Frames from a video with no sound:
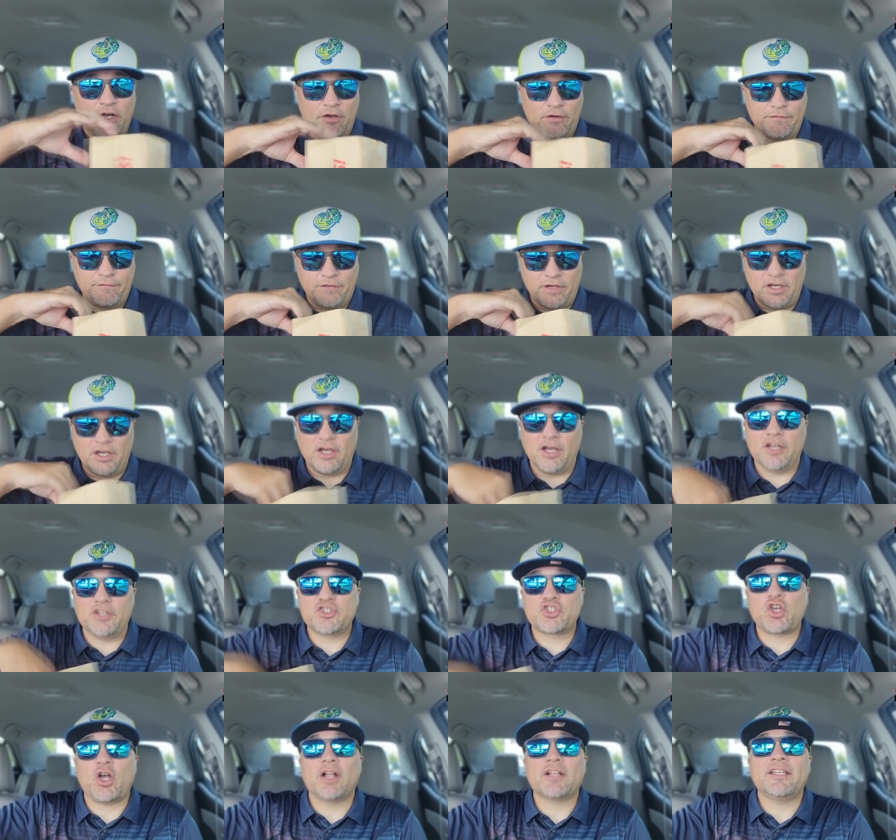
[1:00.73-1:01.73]
of uh,
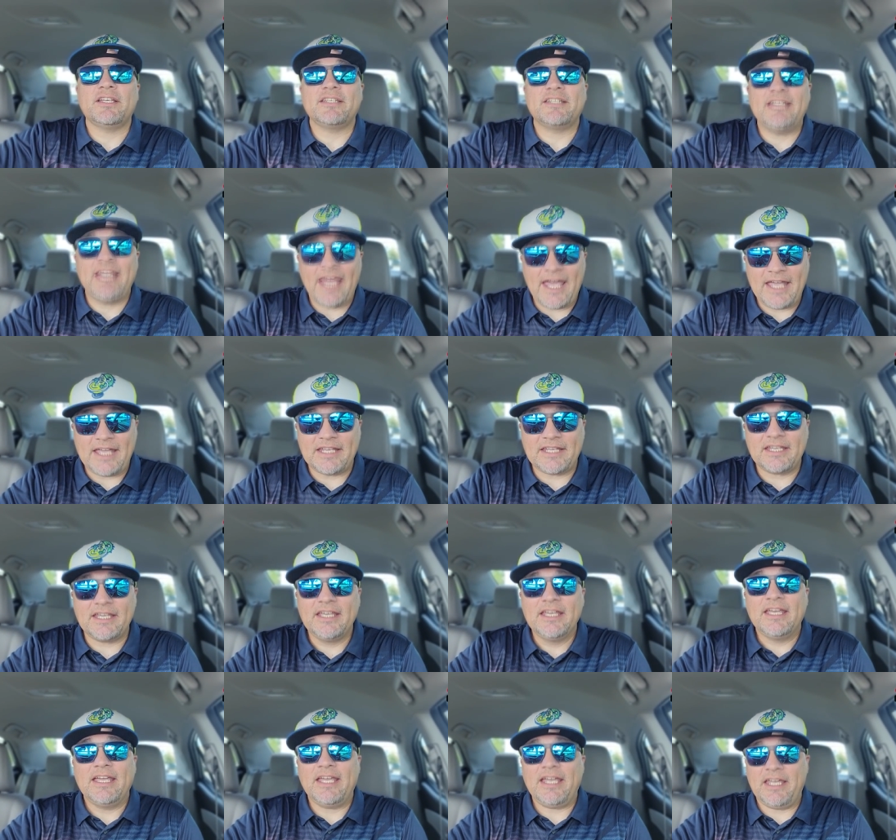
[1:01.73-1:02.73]
chocolate cake
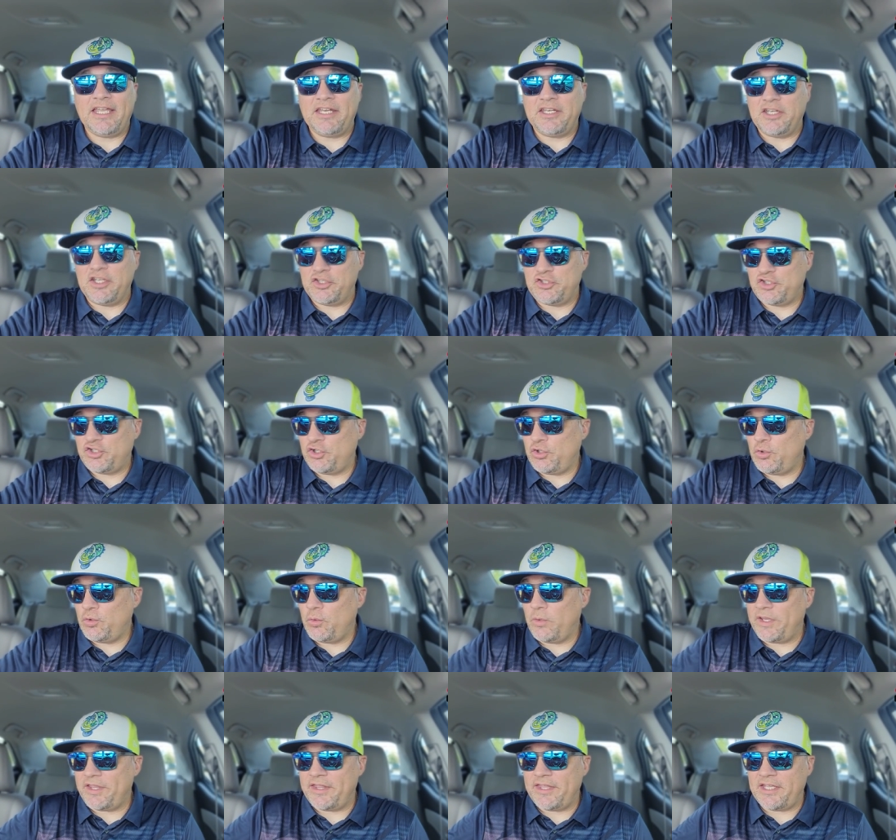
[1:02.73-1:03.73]

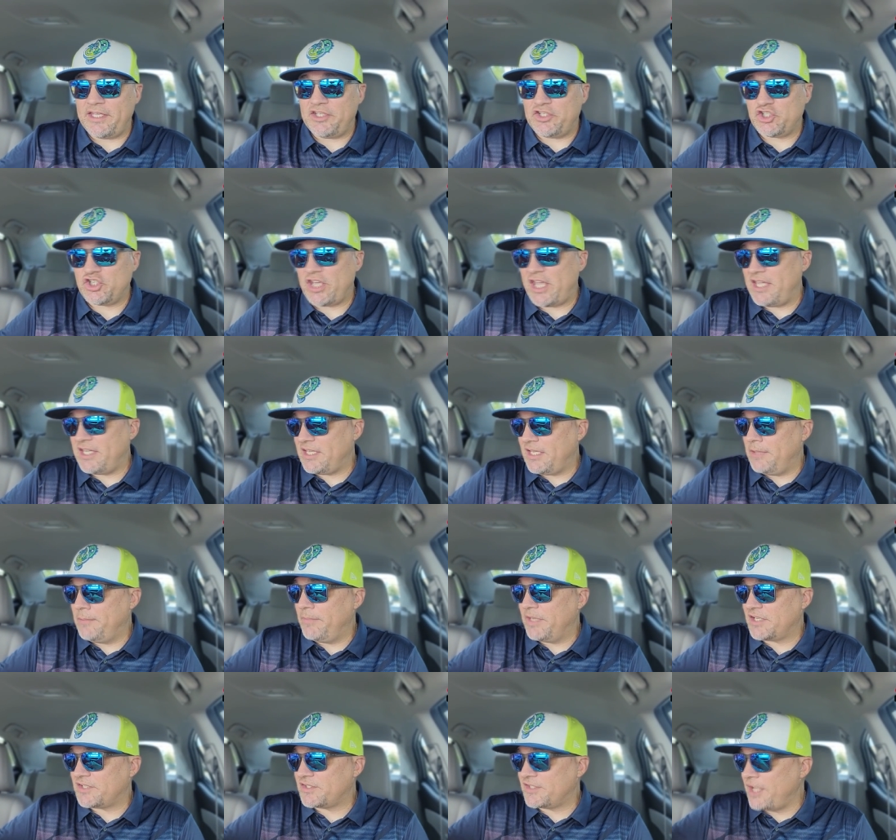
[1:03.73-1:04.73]
into the shake
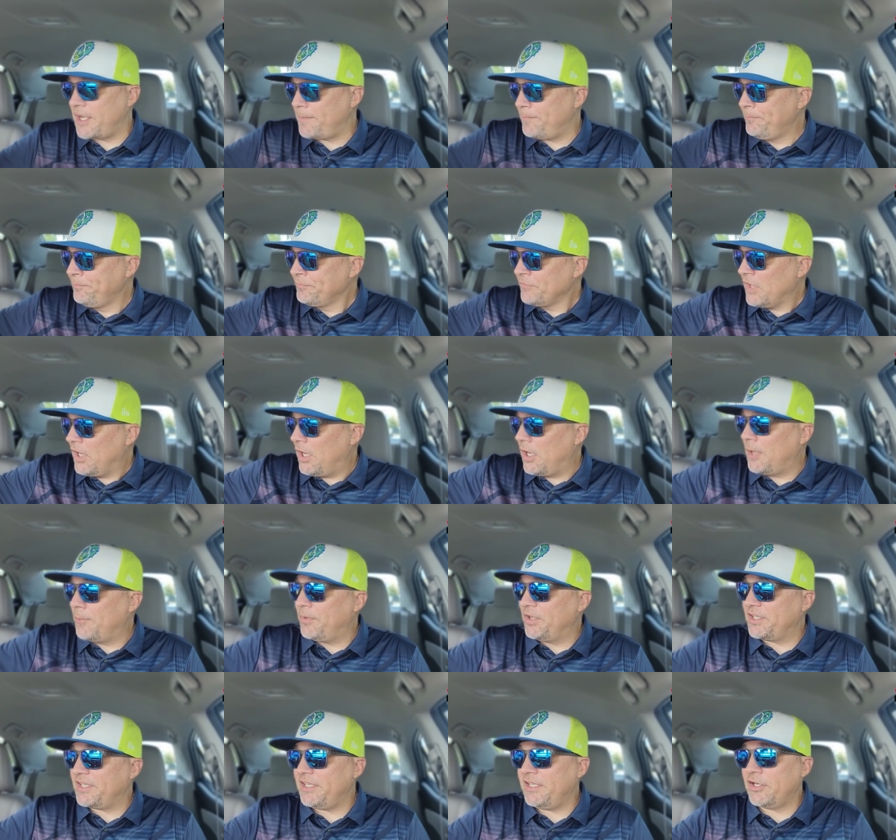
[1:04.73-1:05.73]
and mixed up. Uh,
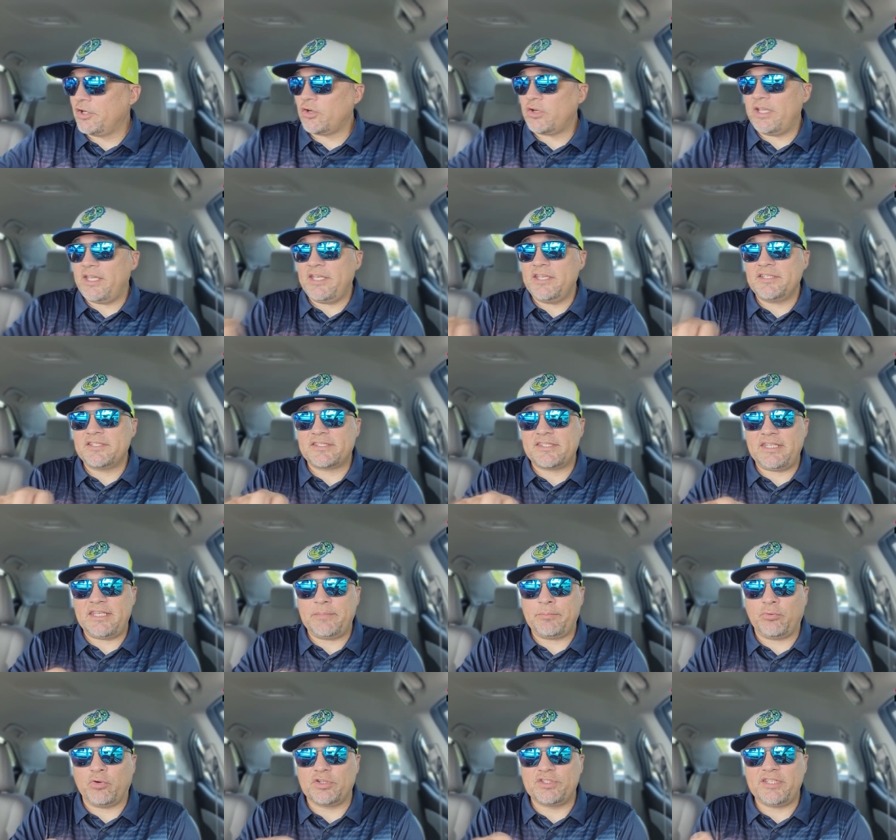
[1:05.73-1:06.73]
but here is
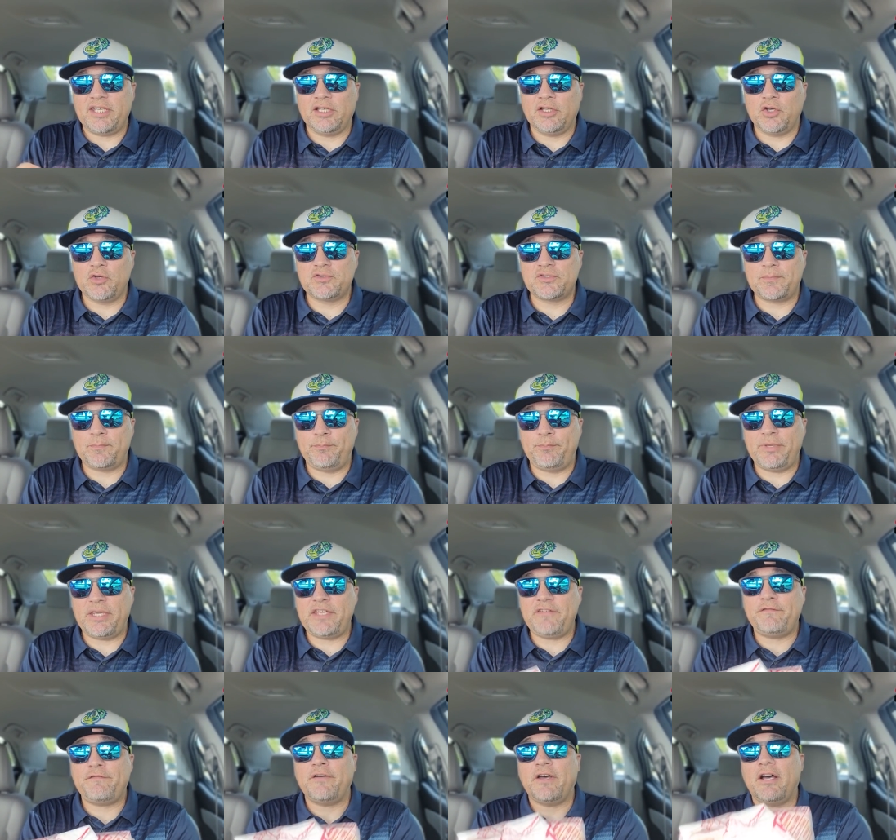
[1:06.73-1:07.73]
the Portillo's
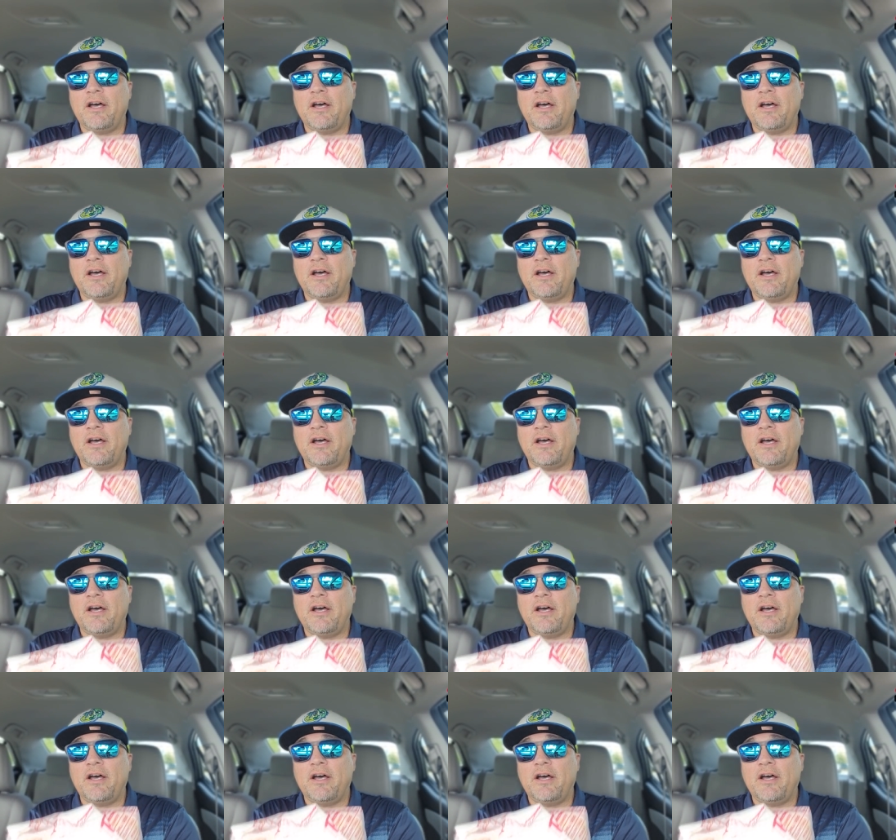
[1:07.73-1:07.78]
beef